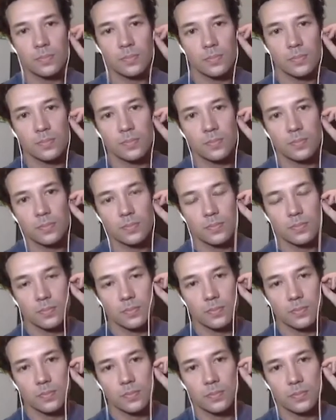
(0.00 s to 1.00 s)

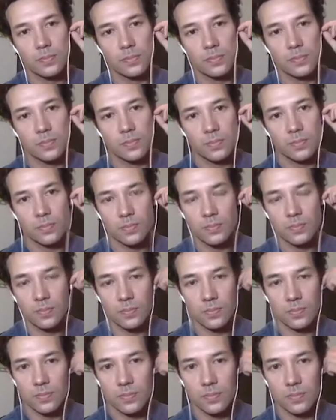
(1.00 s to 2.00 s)

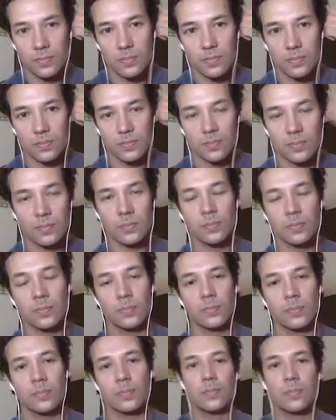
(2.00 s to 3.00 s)

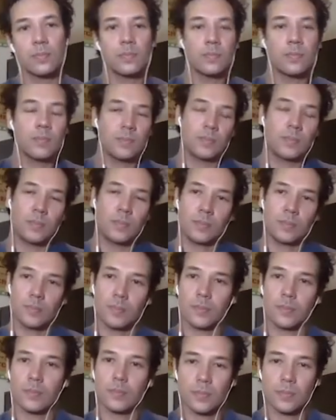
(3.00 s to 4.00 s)

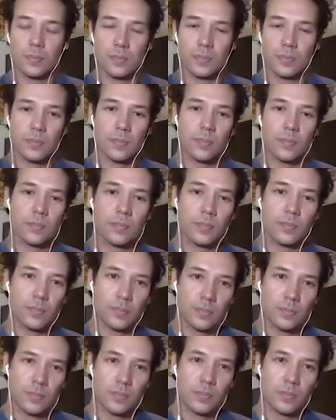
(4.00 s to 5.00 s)

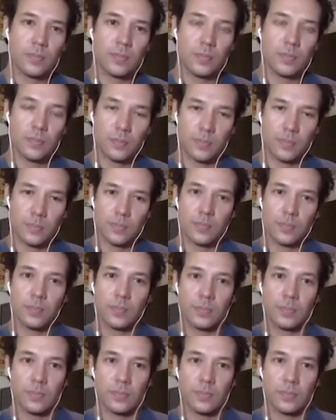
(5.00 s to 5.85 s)
The person shown says nothing.